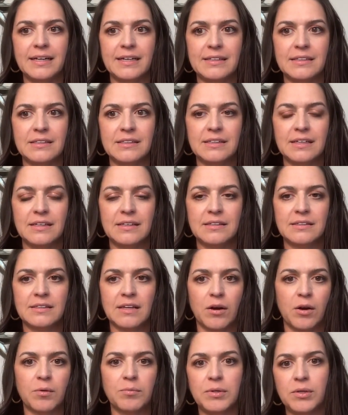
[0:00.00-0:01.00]
us is
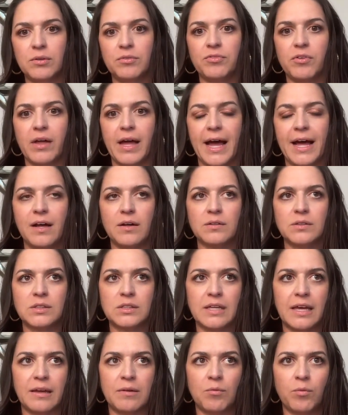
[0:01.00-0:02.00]
our beautiful
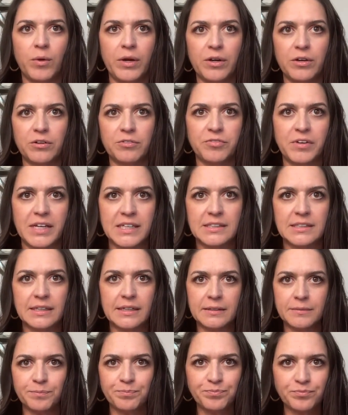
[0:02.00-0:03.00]
house, and we're
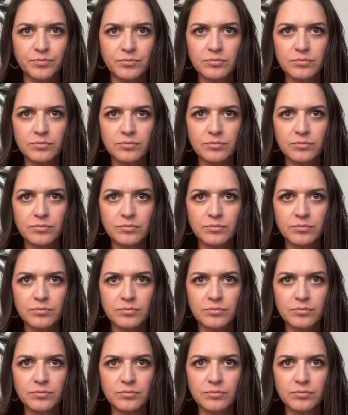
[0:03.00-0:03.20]
facing